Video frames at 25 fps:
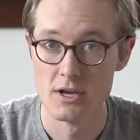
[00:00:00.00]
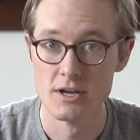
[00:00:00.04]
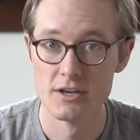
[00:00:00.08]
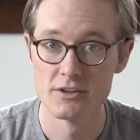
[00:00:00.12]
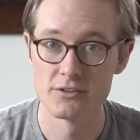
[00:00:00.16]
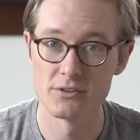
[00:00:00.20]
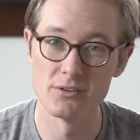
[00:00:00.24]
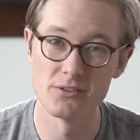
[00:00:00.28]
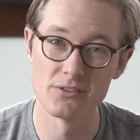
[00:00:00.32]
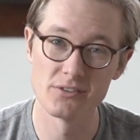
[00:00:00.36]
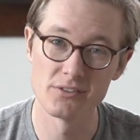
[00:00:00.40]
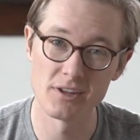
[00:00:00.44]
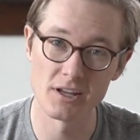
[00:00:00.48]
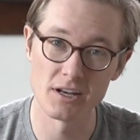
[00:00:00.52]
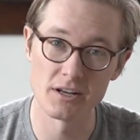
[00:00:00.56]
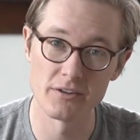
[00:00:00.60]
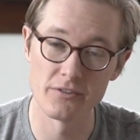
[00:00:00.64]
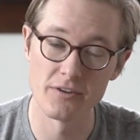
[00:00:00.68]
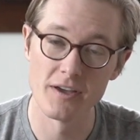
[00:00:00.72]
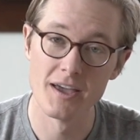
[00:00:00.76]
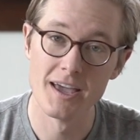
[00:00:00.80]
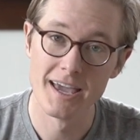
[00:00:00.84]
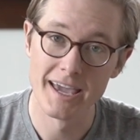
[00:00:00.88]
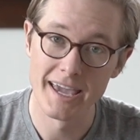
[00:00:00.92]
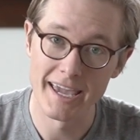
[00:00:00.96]
So instead
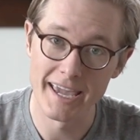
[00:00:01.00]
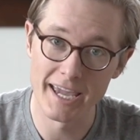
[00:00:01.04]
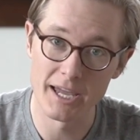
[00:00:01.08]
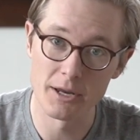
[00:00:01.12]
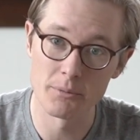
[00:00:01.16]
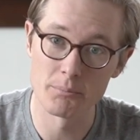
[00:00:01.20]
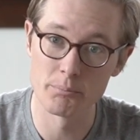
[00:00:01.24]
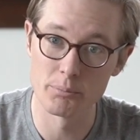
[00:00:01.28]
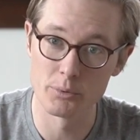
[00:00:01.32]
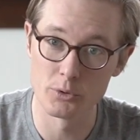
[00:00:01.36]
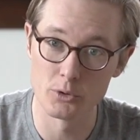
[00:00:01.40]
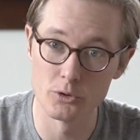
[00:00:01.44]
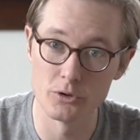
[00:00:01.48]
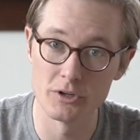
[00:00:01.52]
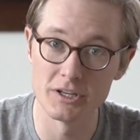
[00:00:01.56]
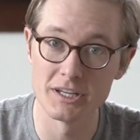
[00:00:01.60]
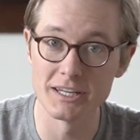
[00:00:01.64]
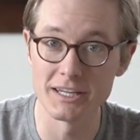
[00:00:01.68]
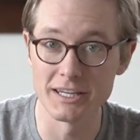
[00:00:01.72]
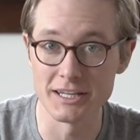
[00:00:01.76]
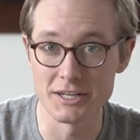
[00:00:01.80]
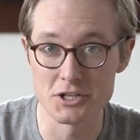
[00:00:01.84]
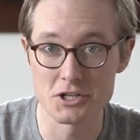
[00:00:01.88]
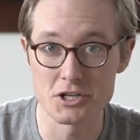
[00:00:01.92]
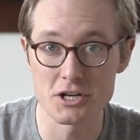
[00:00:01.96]
of hand
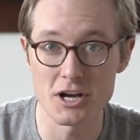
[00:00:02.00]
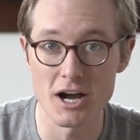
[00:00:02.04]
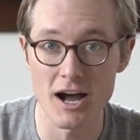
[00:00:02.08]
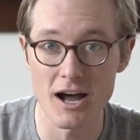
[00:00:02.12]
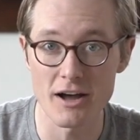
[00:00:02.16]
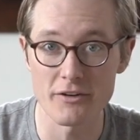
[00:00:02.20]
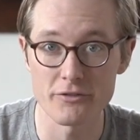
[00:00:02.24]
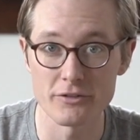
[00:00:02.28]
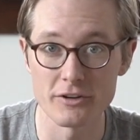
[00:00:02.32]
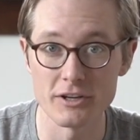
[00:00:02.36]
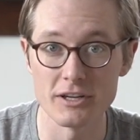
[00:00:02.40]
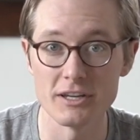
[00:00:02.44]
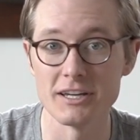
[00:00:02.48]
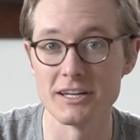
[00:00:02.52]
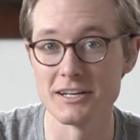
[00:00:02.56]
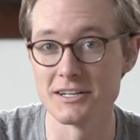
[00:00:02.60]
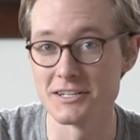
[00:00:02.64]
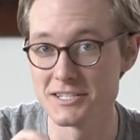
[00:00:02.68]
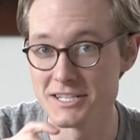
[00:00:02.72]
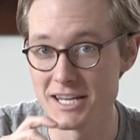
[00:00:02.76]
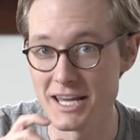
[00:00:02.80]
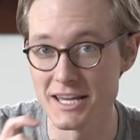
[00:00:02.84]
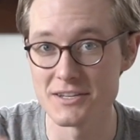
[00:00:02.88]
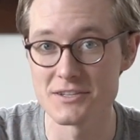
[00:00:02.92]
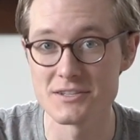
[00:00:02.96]
brewing each coffee
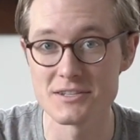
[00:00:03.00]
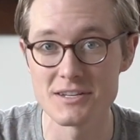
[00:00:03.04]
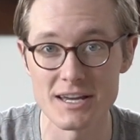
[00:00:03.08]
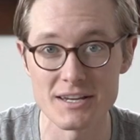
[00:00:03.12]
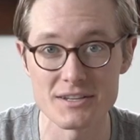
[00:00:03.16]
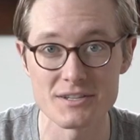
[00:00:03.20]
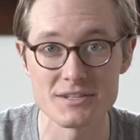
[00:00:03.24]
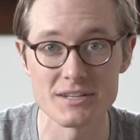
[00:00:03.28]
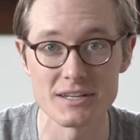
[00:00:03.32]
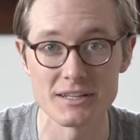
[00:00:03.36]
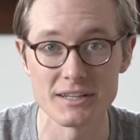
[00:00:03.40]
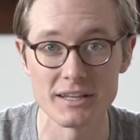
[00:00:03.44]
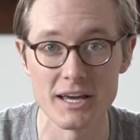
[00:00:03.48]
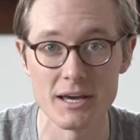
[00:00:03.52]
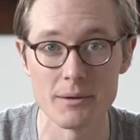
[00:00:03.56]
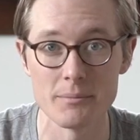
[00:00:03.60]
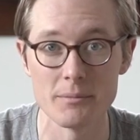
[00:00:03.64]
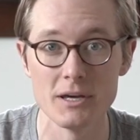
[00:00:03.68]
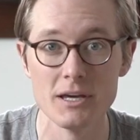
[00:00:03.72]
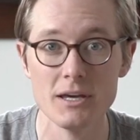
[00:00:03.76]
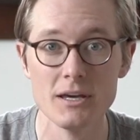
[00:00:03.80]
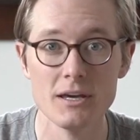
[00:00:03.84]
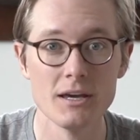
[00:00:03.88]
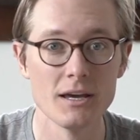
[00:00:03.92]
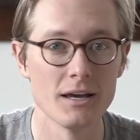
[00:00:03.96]
and taste testing
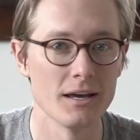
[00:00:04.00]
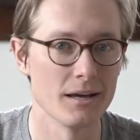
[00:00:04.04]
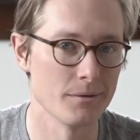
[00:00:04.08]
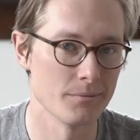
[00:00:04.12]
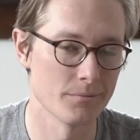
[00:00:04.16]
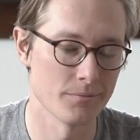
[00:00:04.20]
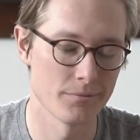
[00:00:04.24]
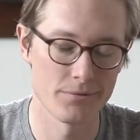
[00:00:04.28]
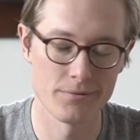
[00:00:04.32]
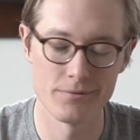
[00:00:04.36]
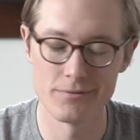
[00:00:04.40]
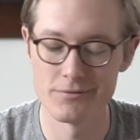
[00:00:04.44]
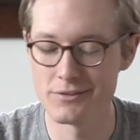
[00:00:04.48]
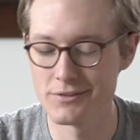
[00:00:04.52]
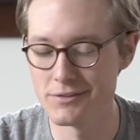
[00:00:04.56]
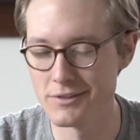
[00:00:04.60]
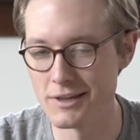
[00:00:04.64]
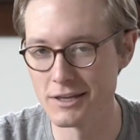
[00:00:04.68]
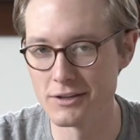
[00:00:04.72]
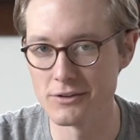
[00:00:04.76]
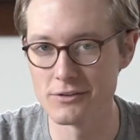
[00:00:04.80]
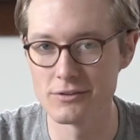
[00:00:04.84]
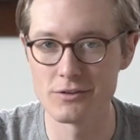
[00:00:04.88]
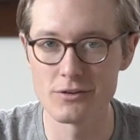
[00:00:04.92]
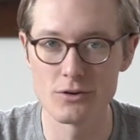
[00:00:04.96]
them and
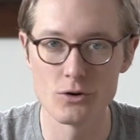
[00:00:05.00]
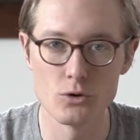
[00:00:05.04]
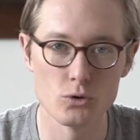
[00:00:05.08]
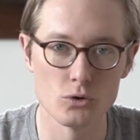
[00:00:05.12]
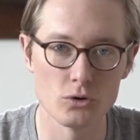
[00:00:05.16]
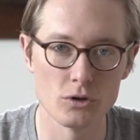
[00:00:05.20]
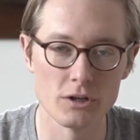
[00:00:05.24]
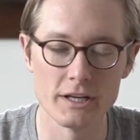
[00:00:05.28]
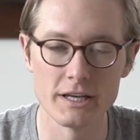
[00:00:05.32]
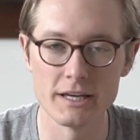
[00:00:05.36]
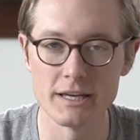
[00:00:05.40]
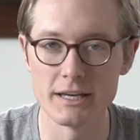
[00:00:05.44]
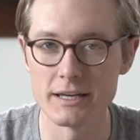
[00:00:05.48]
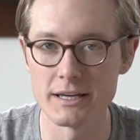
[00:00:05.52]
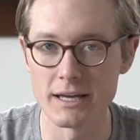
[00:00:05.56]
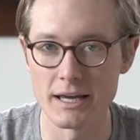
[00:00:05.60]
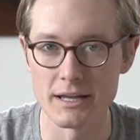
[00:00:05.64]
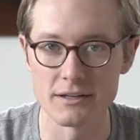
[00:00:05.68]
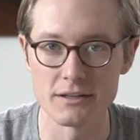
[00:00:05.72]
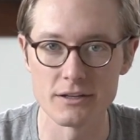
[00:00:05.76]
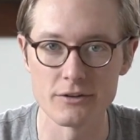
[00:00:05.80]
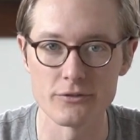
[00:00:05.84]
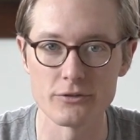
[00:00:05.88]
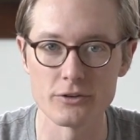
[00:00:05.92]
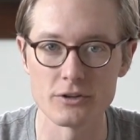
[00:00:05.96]
things cooling
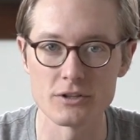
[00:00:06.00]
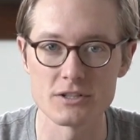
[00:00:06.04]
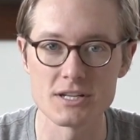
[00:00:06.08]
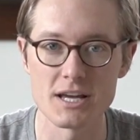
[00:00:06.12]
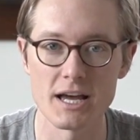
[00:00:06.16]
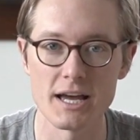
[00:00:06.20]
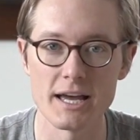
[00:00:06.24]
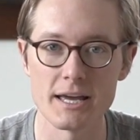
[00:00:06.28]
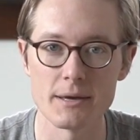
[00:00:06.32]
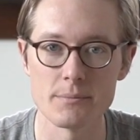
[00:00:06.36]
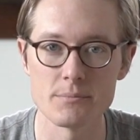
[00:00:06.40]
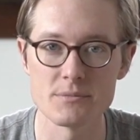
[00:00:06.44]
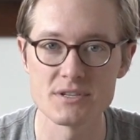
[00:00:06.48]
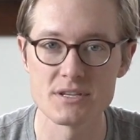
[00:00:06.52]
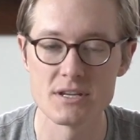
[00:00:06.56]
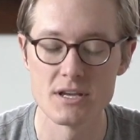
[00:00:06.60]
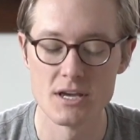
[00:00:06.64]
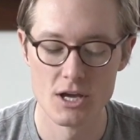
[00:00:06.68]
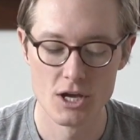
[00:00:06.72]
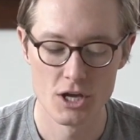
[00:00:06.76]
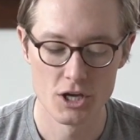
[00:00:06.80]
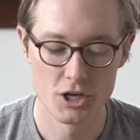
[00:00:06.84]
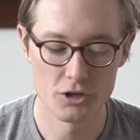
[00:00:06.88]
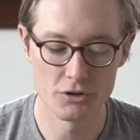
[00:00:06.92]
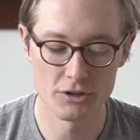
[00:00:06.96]
at different times,
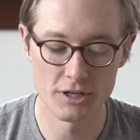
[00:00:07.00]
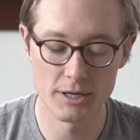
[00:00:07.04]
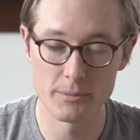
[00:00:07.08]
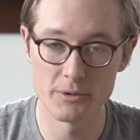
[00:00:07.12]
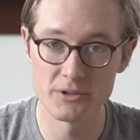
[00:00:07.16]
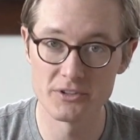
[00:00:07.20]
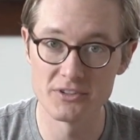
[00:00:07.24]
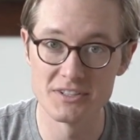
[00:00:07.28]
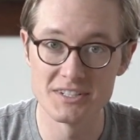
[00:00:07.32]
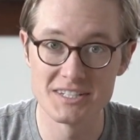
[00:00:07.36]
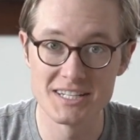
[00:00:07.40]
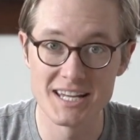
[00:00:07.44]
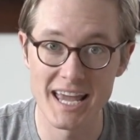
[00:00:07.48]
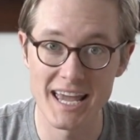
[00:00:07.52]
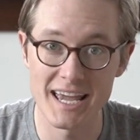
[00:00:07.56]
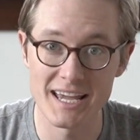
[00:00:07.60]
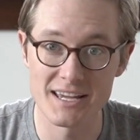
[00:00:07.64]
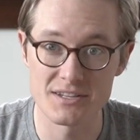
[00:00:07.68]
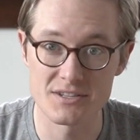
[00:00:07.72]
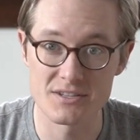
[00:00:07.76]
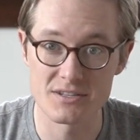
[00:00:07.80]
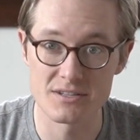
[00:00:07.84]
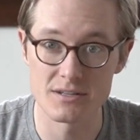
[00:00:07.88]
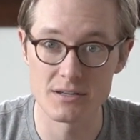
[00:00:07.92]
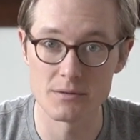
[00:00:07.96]
you're able to
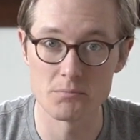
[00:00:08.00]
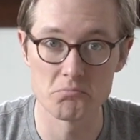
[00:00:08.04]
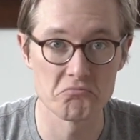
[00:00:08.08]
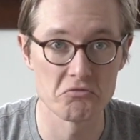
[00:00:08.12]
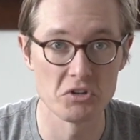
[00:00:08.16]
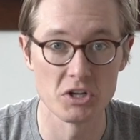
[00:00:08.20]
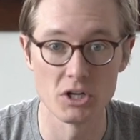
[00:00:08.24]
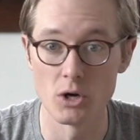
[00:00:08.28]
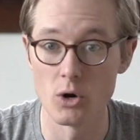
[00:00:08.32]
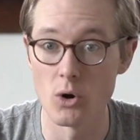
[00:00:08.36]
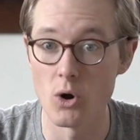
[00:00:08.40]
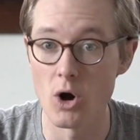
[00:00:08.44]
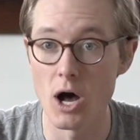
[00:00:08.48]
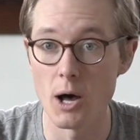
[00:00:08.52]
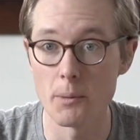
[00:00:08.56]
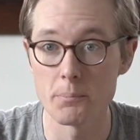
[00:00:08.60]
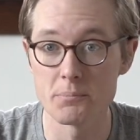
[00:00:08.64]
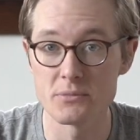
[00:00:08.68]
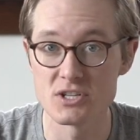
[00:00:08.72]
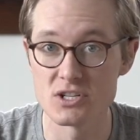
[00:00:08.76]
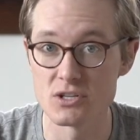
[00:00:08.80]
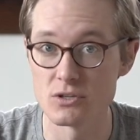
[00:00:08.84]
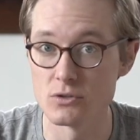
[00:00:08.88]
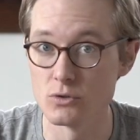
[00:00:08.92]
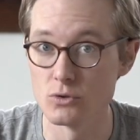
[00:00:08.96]
taste,
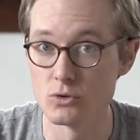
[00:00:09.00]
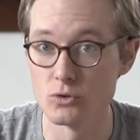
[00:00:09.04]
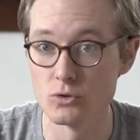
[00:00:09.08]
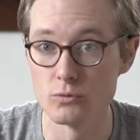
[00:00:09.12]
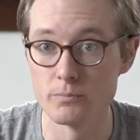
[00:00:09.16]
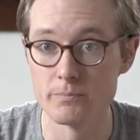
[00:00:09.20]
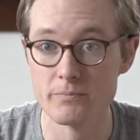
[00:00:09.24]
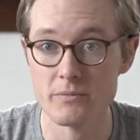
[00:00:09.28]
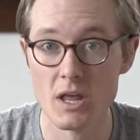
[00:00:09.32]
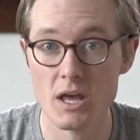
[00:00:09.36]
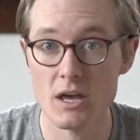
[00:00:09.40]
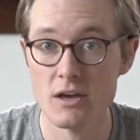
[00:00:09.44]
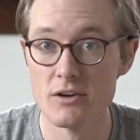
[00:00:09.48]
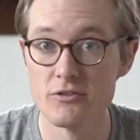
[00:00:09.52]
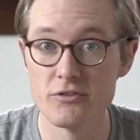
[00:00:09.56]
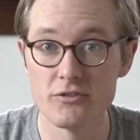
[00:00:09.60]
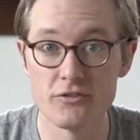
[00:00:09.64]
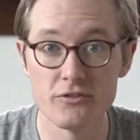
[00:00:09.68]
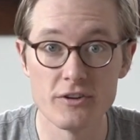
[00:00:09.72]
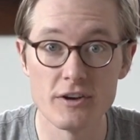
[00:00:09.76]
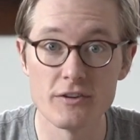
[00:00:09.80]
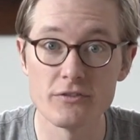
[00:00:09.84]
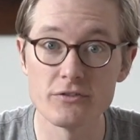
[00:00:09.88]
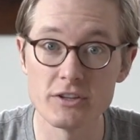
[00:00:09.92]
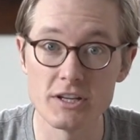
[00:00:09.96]
up to
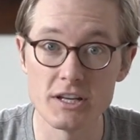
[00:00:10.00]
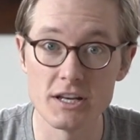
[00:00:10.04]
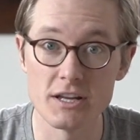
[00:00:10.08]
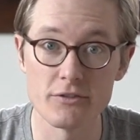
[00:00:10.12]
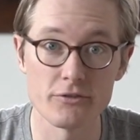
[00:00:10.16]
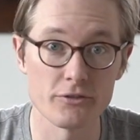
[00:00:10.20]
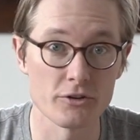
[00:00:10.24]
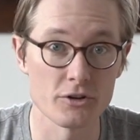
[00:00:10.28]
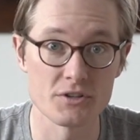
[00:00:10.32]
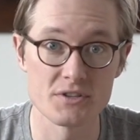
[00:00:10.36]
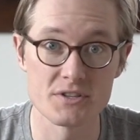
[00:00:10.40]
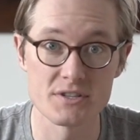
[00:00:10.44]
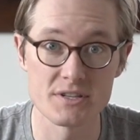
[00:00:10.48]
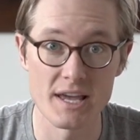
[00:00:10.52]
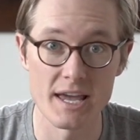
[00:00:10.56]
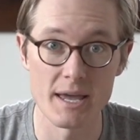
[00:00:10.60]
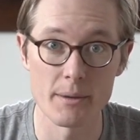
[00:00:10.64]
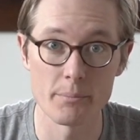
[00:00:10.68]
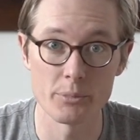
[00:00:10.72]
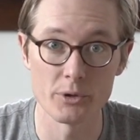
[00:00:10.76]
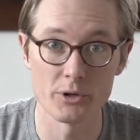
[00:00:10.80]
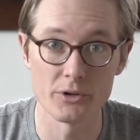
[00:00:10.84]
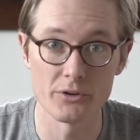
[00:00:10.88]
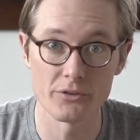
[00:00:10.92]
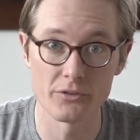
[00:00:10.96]
50 different
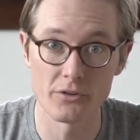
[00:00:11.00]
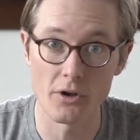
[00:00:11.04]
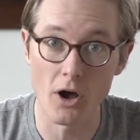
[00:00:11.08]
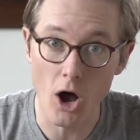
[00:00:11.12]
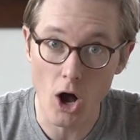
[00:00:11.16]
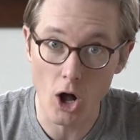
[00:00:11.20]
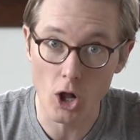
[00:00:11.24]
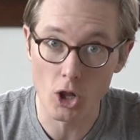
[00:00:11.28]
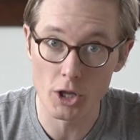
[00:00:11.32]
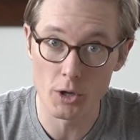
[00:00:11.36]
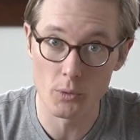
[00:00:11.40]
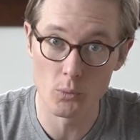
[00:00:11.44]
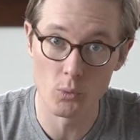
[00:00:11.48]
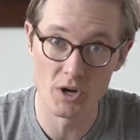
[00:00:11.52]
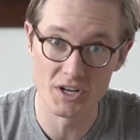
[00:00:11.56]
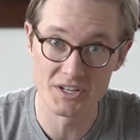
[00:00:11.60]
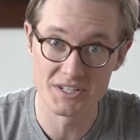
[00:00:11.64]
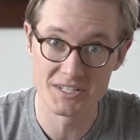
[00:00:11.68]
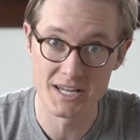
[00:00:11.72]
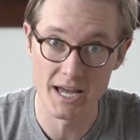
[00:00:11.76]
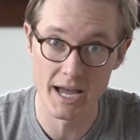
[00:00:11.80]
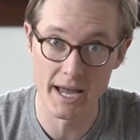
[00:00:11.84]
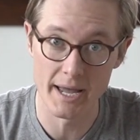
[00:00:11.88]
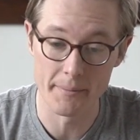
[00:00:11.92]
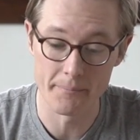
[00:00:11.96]
samples all at one
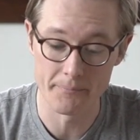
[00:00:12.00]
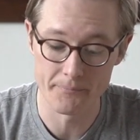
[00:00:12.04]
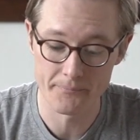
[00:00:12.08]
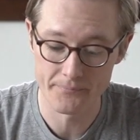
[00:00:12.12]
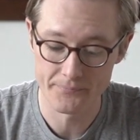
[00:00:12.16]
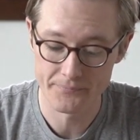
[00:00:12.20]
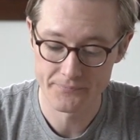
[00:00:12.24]
time.